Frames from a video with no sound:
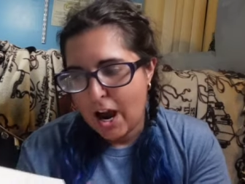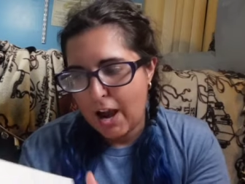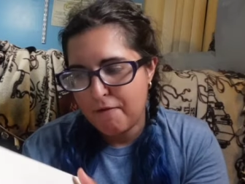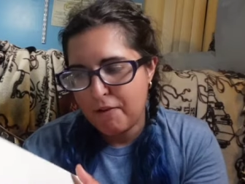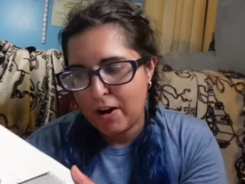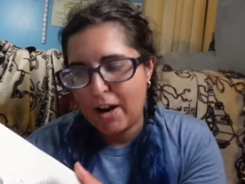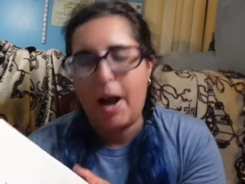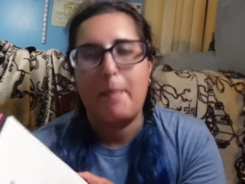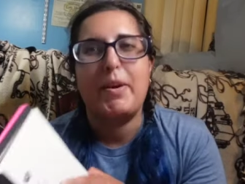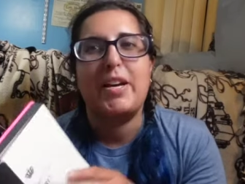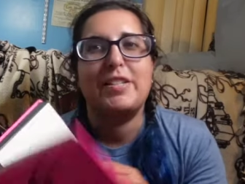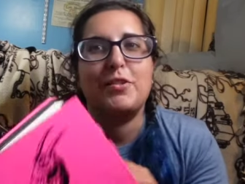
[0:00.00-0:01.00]
I'm very
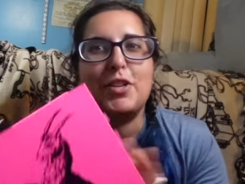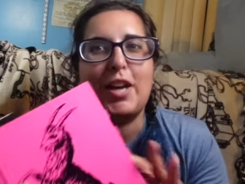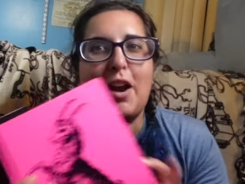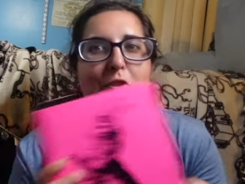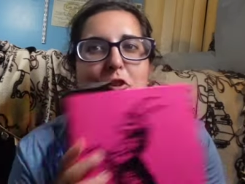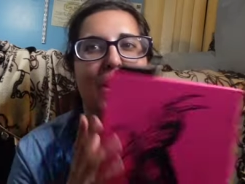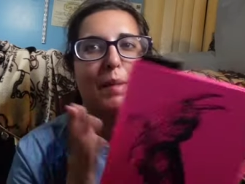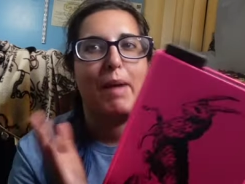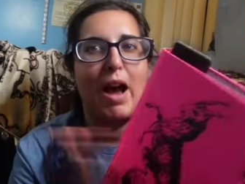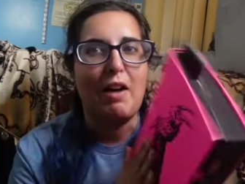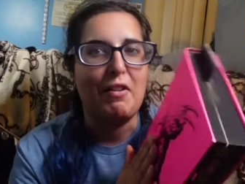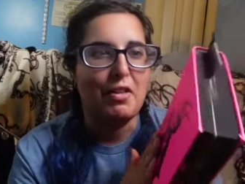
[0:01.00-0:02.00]
happy because there's a character named
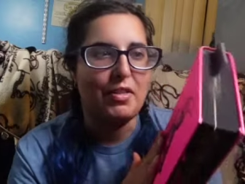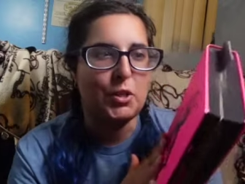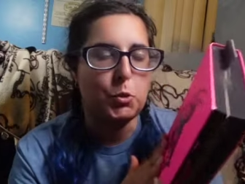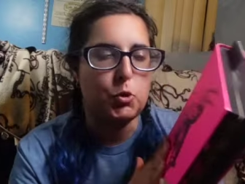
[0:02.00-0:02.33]
Al in this,